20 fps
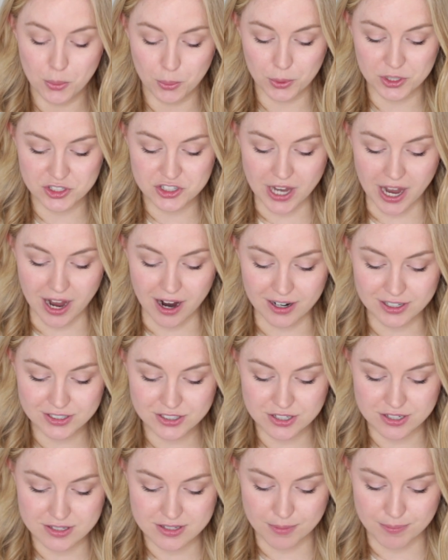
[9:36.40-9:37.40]
which are
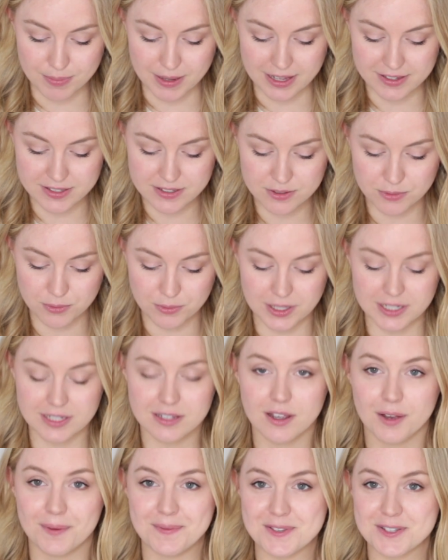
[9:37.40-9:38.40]
just the best when
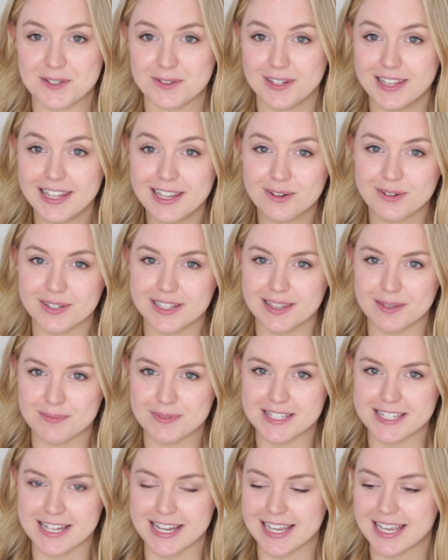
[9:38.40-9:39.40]
it comes to liquid
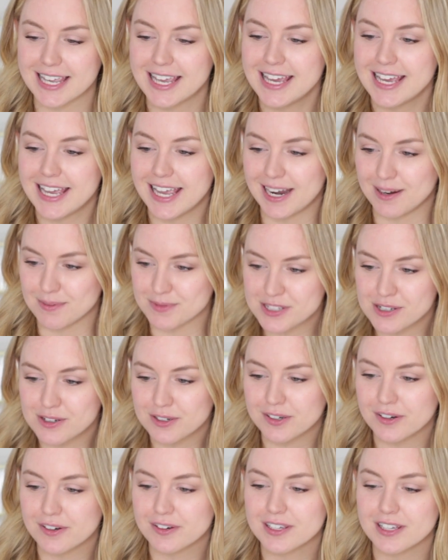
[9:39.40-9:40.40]
lipstick. And I'm so
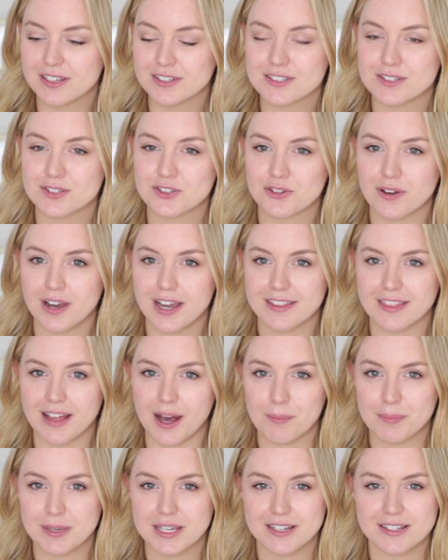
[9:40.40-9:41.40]
curious to try
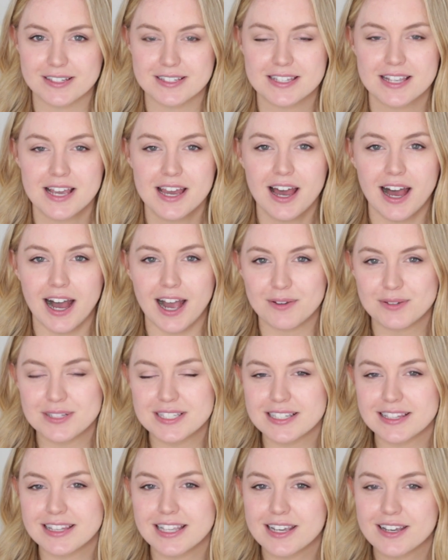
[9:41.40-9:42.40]
that, because I
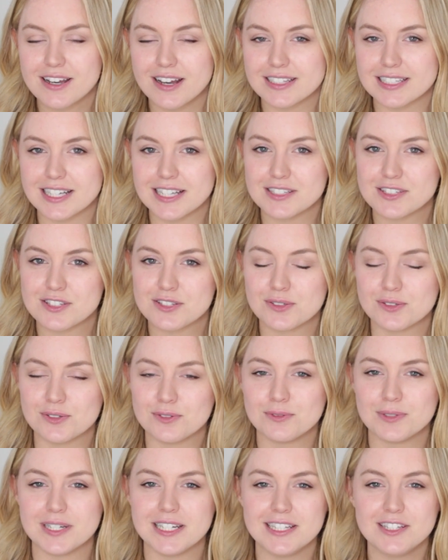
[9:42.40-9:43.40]
recently got
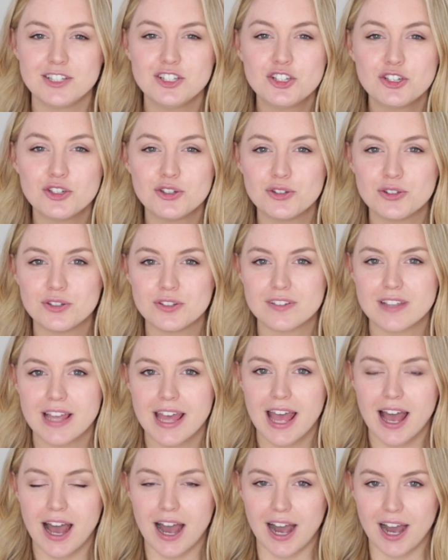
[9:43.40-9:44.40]
into really nude
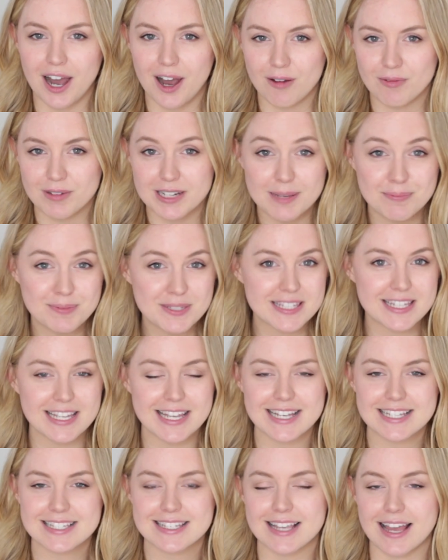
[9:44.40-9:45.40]

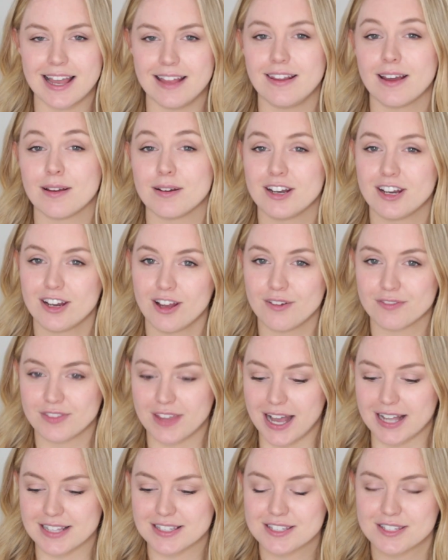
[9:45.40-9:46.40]
lipsticks and I love
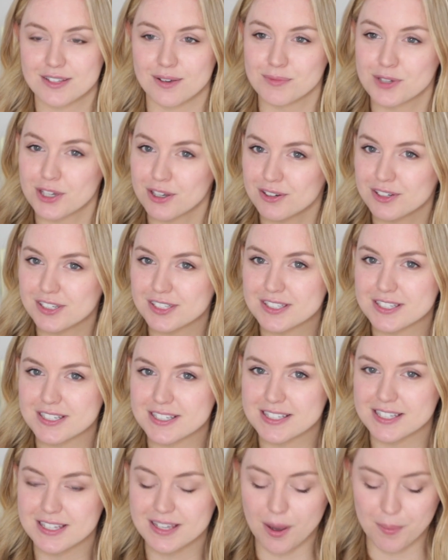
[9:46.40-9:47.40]
that. So I'm curious to
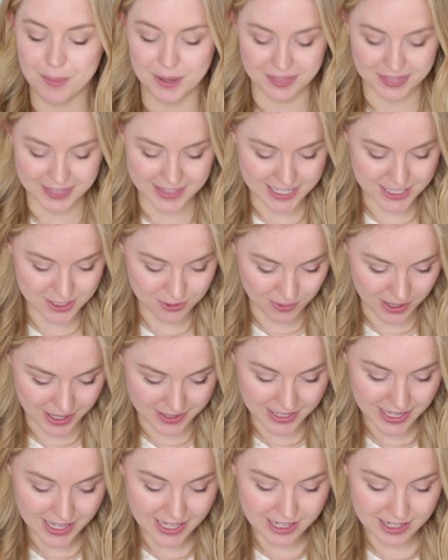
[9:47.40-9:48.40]
see about this
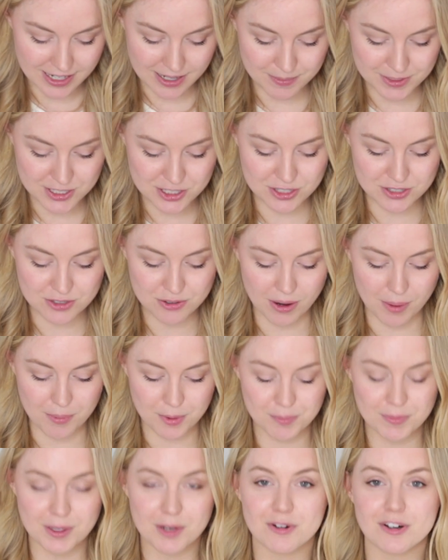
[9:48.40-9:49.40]
one. Let me just
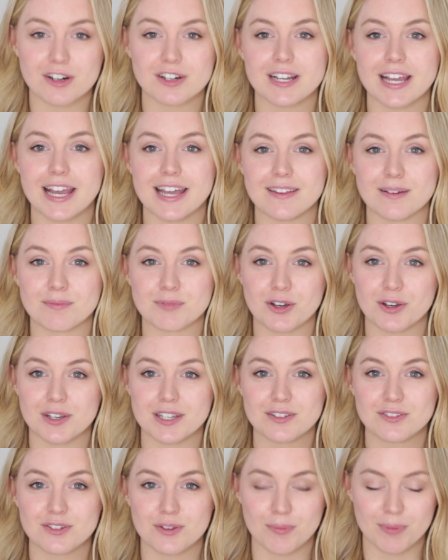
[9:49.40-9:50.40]
grab a mirror and I'm
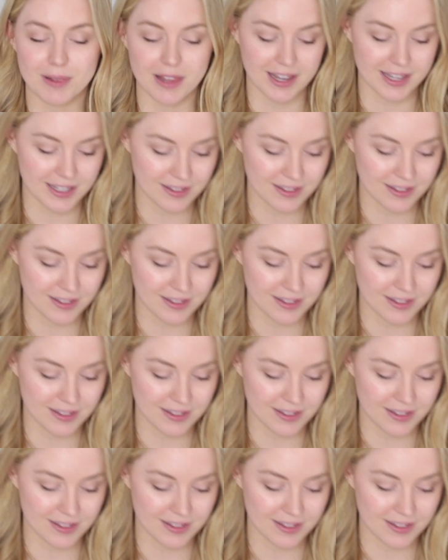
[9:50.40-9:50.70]
going to apply